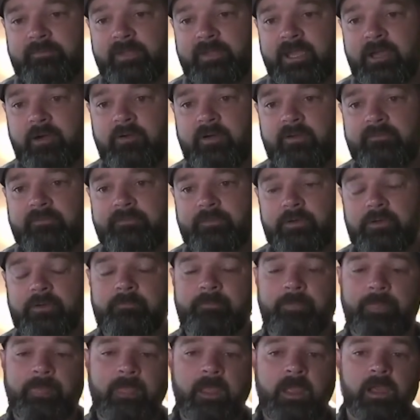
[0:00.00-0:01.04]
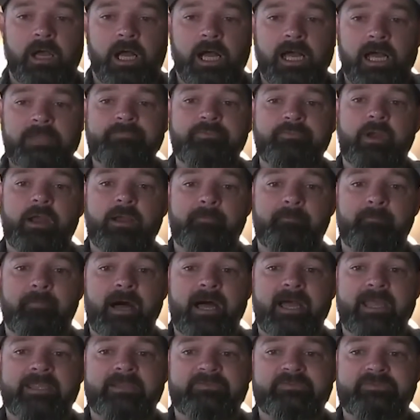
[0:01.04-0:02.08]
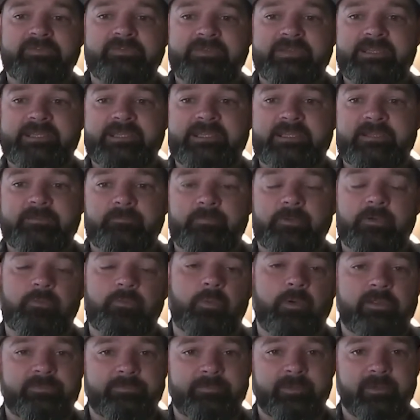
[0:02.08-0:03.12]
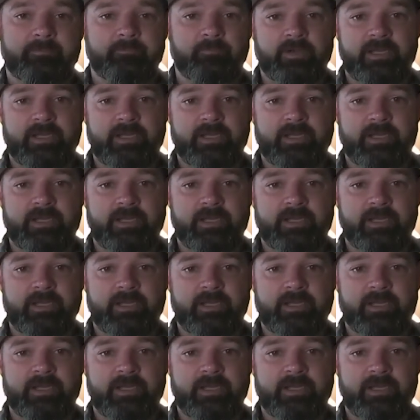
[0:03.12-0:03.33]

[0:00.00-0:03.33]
However, I brought my team with me.